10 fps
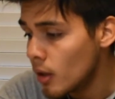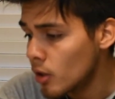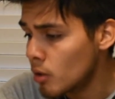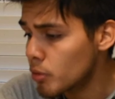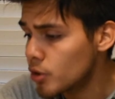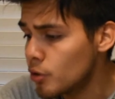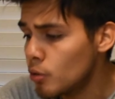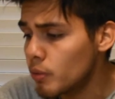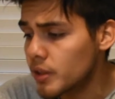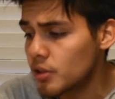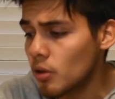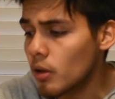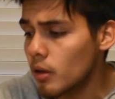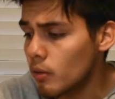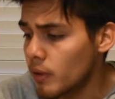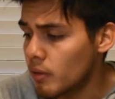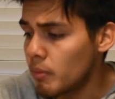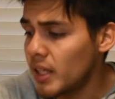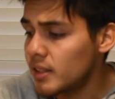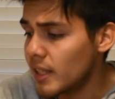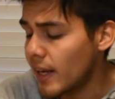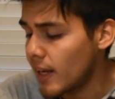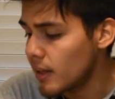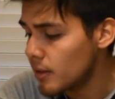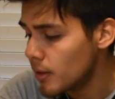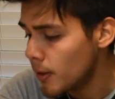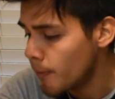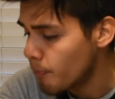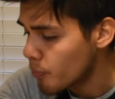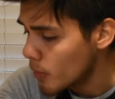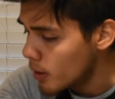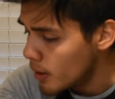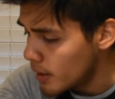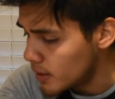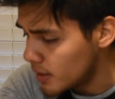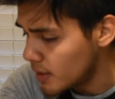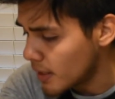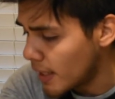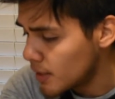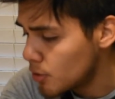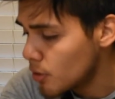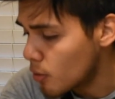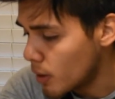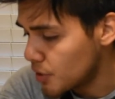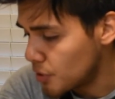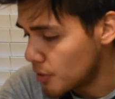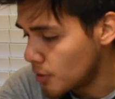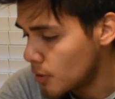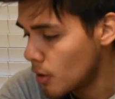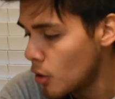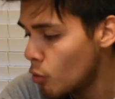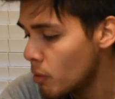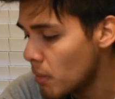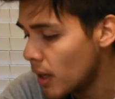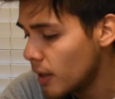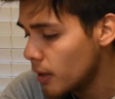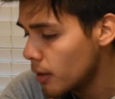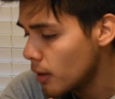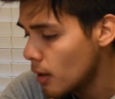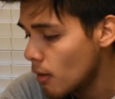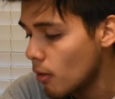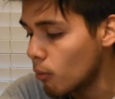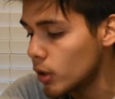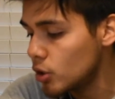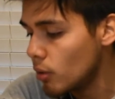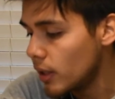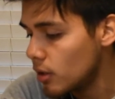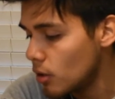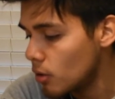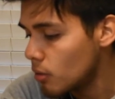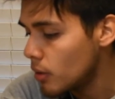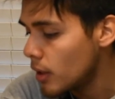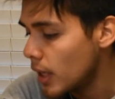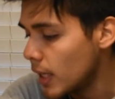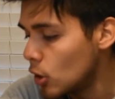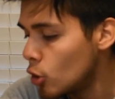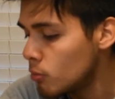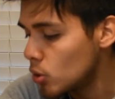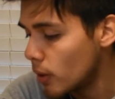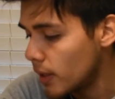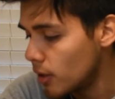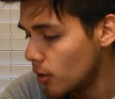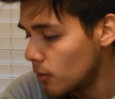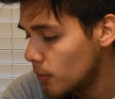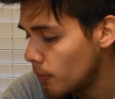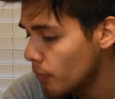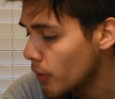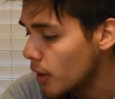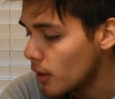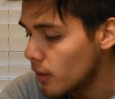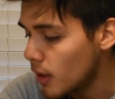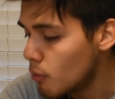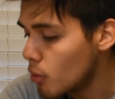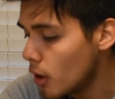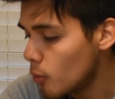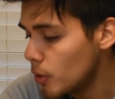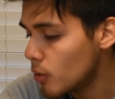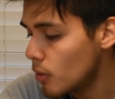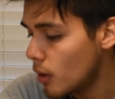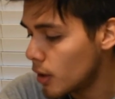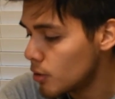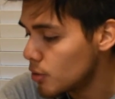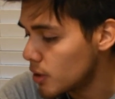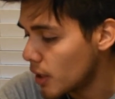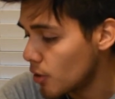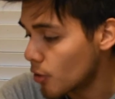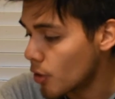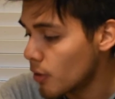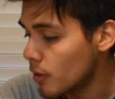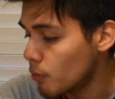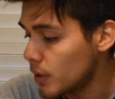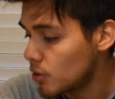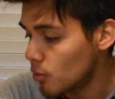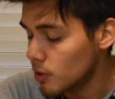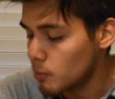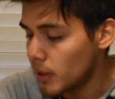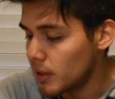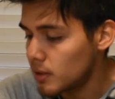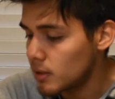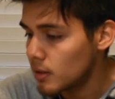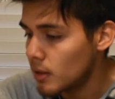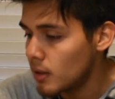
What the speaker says: Number 2, start with means at hand. It says, answer the questions. Who am I? What do I know? And whom do I know? They will help you understand your current resource base.